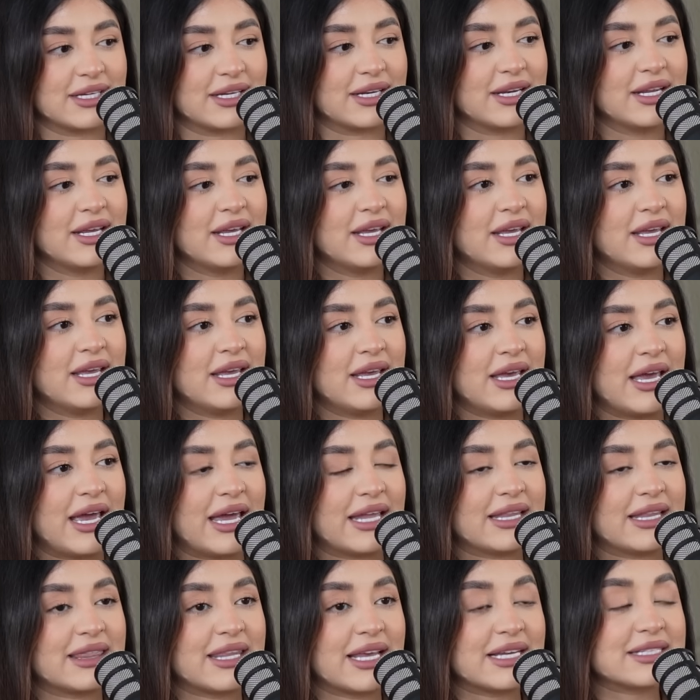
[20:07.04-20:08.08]
and
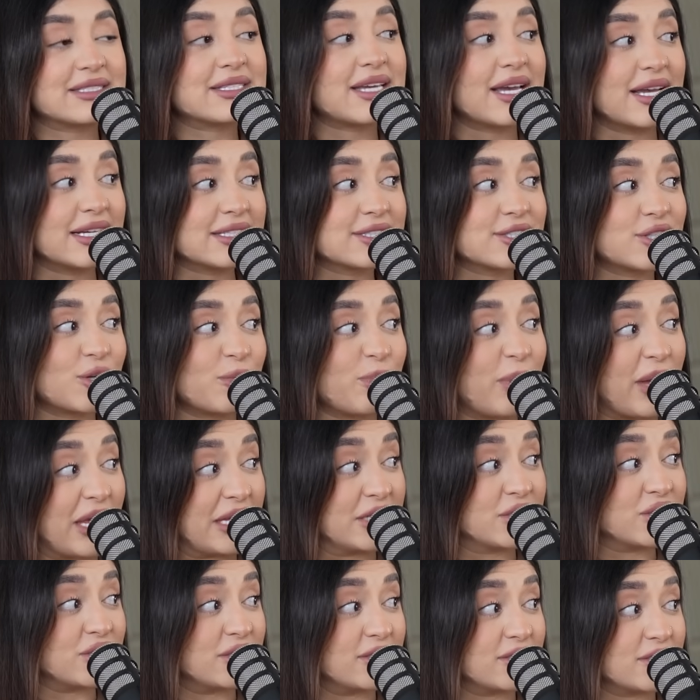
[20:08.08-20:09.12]
and they test your
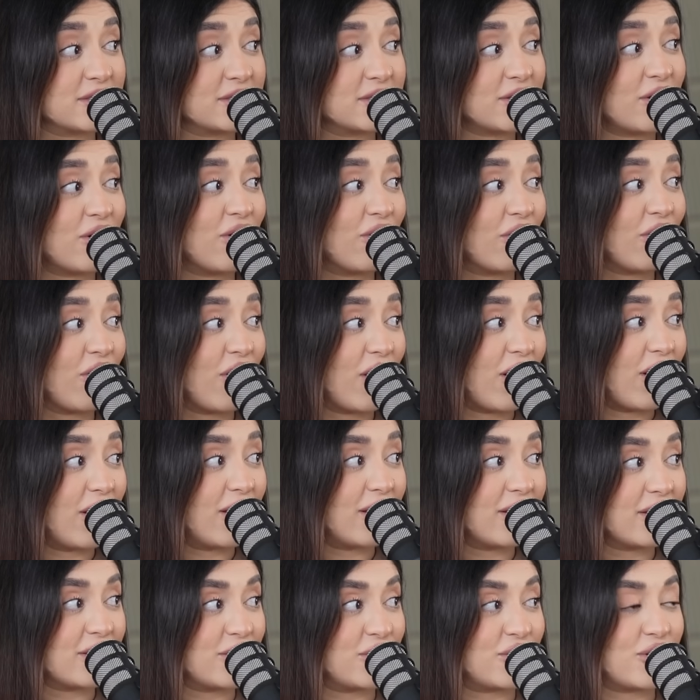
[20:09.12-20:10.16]
patience a
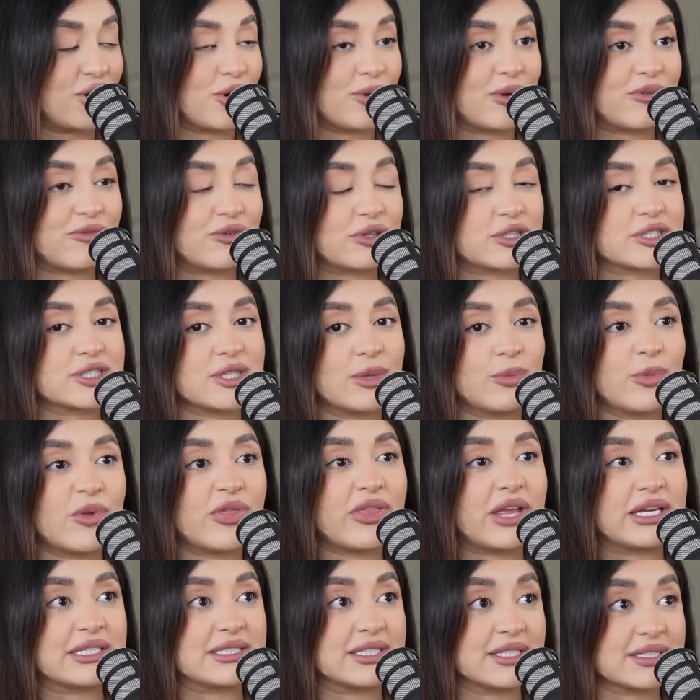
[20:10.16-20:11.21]
lot, you know, and for
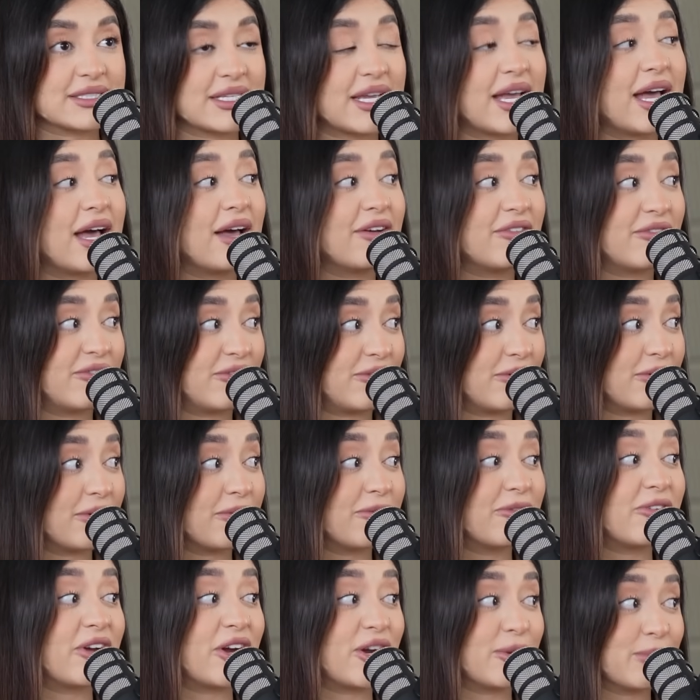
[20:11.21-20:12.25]
someone that doesn't have
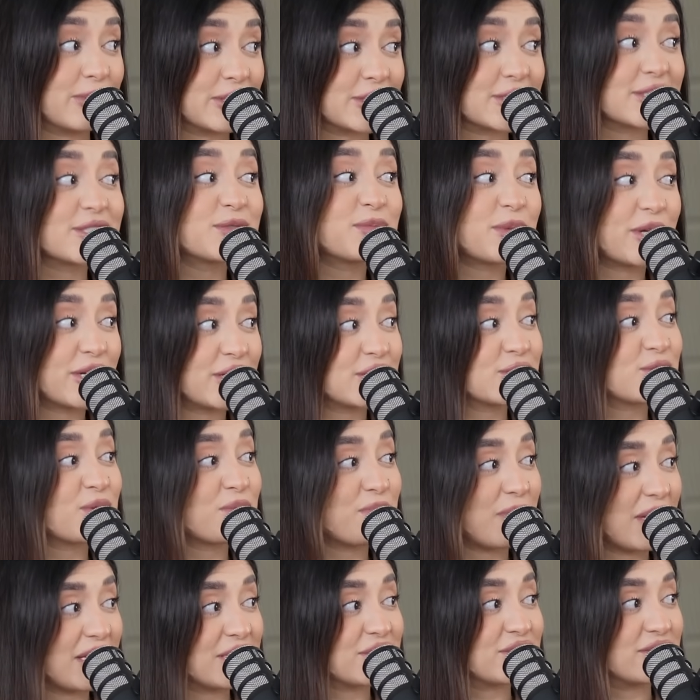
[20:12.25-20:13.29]
very much experience
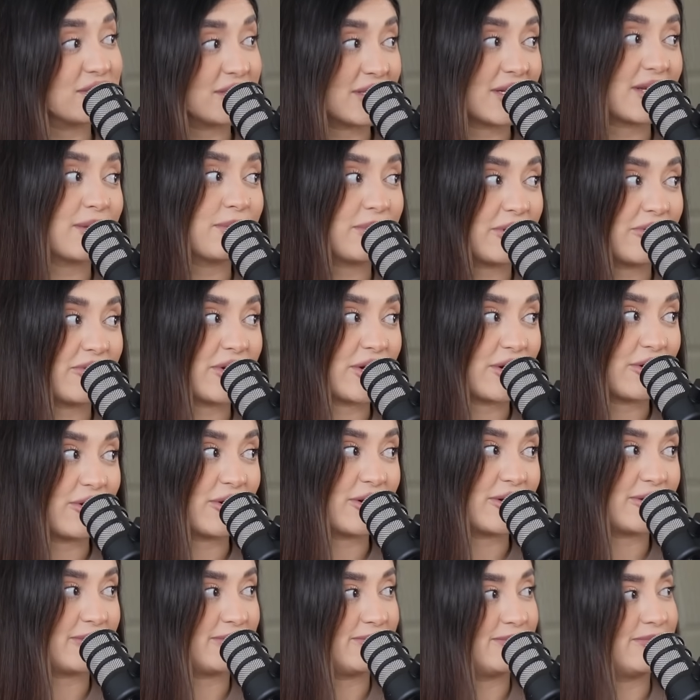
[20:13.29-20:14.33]
with patience, it can be very
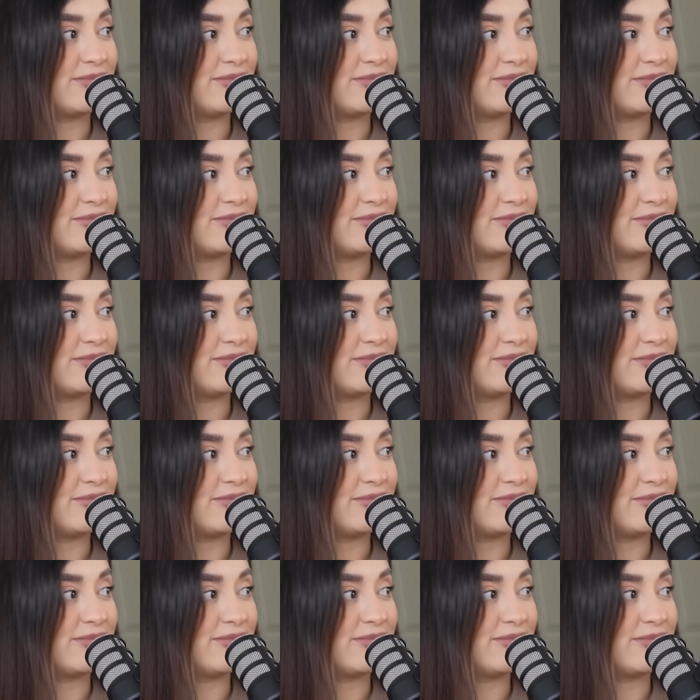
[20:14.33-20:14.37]
hard